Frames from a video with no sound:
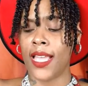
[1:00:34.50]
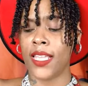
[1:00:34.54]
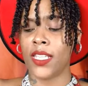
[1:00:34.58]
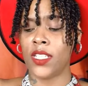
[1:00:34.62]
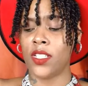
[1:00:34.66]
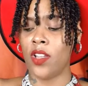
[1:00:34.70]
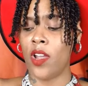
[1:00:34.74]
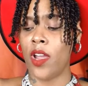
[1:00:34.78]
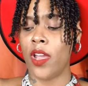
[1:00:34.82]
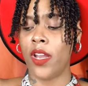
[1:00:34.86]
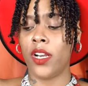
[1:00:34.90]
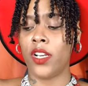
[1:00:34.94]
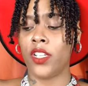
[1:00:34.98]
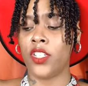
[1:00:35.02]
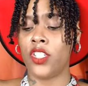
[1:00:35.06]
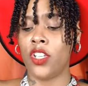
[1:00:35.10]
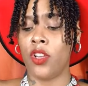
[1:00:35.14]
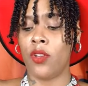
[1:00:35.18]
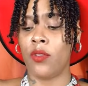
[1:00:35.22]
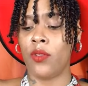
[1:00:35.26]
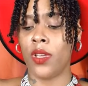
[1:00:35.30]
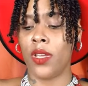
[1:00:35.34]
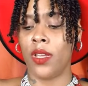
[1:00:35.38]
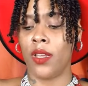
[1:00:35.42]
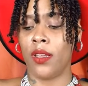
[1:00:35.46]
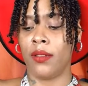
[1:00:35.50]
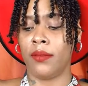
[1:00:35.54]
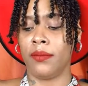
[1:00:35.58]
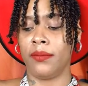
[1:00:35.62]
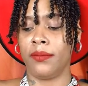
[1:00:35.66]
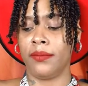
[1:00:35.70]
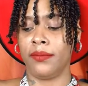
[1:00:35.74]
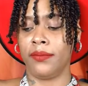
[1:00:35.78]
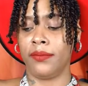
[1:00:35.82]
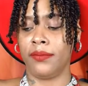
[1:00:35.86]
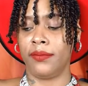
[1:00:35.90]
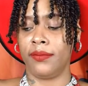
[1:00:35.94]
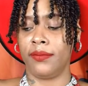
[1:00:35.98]
I started to choke up.
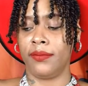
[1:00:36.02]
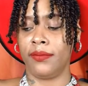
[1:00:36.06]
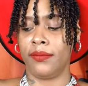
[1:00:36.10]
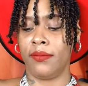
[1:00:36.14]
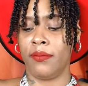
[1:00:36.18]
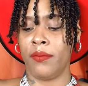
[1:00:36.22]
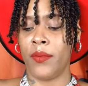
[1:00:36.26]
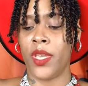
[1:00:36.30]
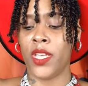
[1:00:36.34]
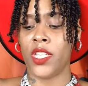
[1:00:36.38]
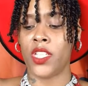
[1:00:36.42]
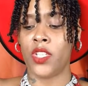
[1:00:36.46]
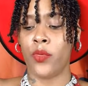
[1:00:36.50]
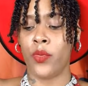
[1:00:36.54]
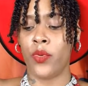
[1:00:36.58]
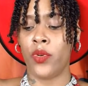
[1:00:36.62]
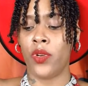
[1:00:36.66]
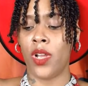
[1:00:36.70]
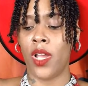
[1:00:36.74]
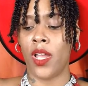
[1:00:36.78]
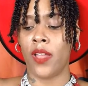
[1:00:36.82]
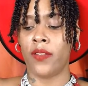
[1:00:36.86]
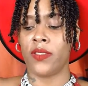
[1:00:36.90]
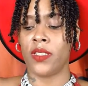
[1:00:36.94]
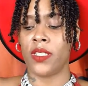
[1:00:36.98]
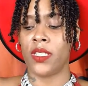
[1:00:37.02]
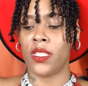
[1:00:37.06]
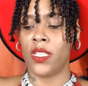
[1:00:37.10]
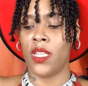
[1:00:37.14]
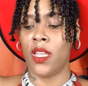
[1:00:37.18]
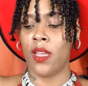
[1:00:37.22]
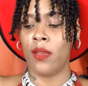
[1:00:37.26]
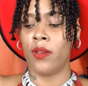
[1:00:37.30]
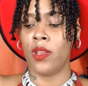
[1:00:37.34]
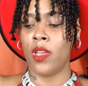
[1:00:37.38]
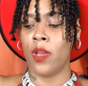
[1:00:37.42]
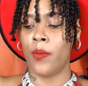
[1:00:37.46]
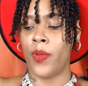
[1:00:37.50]
Mr. Rudolphson
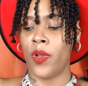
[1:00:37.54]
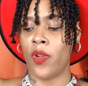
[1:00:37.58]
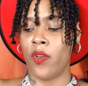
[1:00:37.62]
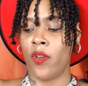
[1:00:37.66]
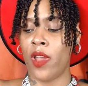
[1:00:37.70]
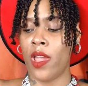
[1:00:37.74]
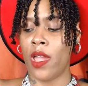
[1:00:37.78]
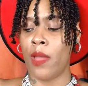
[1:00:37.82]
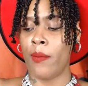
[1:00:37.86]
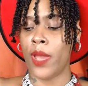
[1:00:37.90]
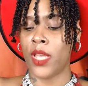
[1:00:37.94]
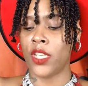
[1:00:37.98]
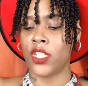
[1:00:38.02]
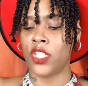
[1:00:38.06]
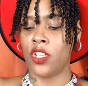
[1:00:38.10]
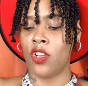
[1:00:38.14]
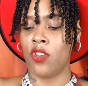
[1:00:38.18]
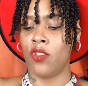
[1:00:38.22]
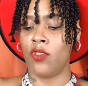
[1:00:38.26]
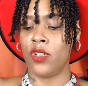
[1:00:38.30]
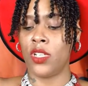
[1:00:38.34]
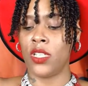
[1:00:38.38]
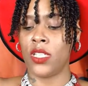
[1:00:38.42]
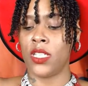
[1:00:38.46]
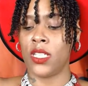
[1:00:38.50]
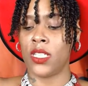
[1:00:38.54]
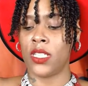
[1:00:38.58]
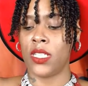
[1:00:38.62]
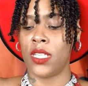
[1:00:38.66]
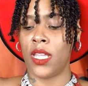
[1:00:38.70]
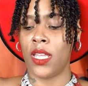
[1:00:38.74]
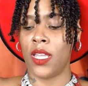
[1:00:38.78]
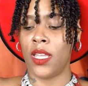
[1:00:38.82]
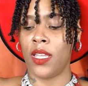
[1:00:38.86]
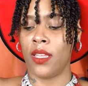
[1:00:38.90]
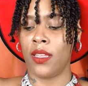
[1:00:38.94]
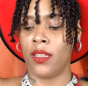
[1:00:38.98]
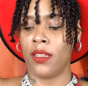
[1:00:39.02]
stepped up and grabbed my shoulders and
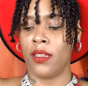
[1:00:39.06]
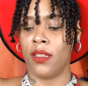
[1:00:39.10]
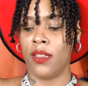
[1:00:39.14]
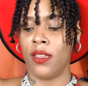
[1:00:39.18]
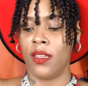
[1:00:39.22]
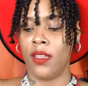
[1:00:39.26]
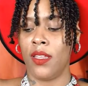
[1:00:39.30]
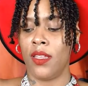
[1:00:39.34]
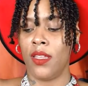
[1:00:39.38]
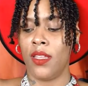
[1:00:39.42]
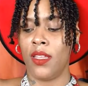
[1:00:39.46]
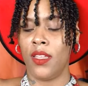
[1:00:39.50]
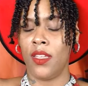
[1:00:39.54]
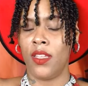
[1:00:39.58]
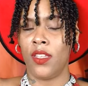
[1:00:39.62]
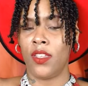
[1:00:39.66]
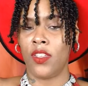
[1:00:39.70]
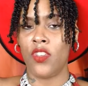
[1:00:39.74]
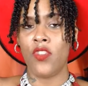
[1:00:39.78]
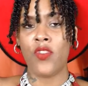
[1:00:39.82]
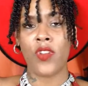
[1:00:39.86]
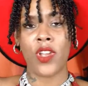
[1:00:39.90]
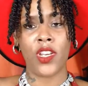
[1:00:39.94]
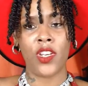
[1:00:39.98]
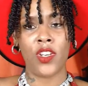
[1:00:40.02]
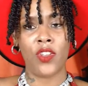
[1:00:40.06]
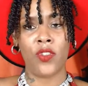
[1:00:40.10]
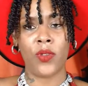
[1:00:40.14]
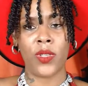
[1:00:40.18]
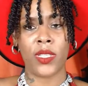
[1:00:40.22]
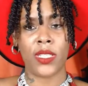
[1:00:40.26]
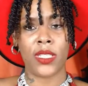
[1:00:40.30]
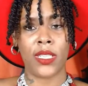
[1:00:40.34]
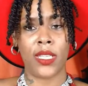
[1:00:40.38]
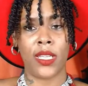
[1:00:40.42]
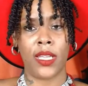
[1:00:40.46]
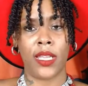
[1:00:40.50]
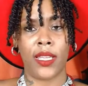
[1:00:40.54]
said, "You can do
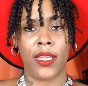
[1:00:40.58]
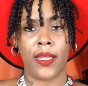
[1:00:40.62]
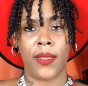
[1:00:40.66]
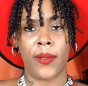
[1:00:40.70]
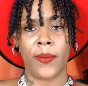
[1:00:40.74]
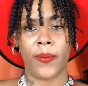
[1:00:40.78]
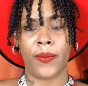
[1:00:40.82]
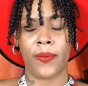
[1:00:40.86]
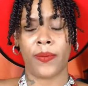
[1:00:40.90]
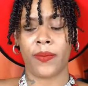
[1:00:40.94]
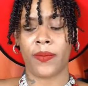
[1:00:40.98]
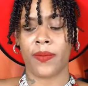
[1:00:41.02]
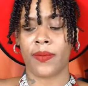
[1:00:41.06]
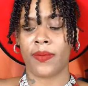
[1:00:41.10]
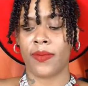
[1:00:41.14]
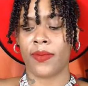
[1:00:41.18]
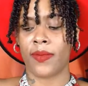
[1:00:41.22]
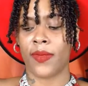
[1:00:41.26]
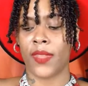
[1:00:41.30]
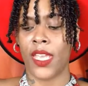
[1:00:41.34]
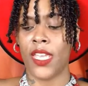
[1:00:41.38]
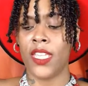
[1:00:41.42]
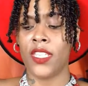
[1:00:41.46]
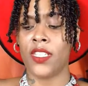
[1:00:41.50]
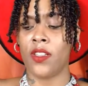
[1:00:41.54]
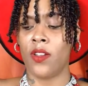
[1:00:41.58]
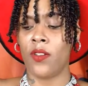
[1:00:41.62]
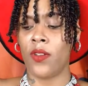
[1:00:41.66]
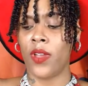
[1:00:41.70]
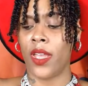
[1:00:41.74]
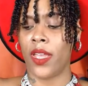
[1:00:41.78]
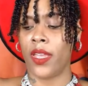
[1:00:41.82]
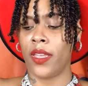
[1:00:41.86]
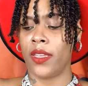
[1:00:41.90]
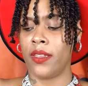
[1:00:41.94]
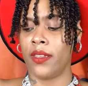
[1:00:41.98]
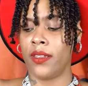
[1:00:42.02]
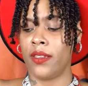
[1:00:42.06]
it, son. It's
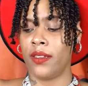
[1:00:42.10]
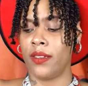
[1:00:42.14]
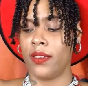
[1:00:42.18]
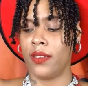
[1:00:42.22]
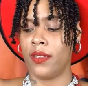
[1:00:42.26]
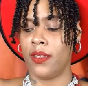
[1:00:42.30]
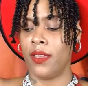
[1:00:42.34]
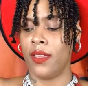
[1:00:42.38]
okay."